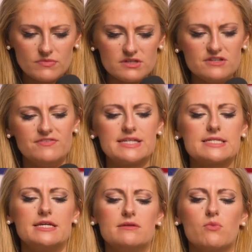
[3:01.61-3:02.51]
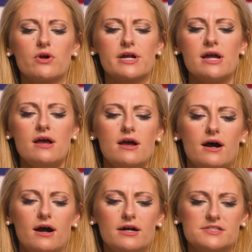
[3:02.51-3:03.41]
investing in more
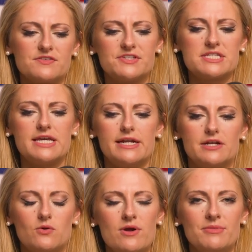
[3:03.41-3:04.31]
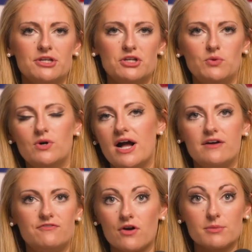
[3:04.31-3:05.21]
sophisticated equipment, you will
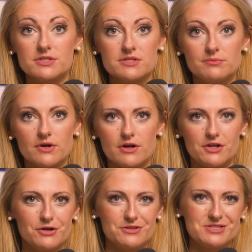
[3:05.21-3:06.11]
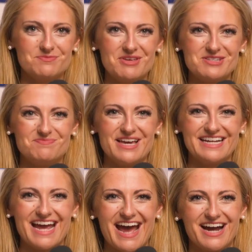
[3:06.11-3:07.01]
have farmers or these
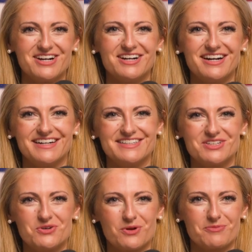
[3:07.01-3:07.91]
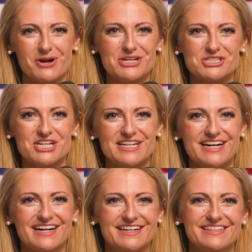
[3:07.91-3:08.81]
big ag corporation
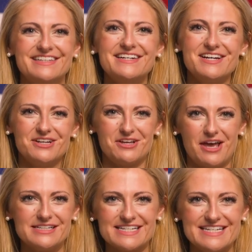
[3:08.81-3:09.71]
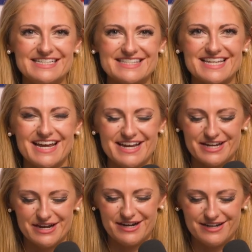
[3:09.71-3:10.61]
entities
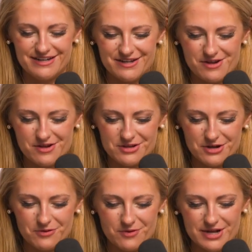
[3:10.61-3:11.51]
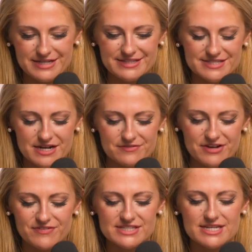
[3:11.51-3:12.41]
saying, instead of
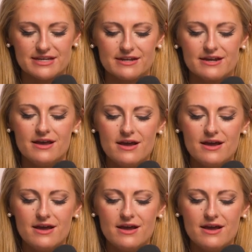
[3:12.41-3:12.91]
investing in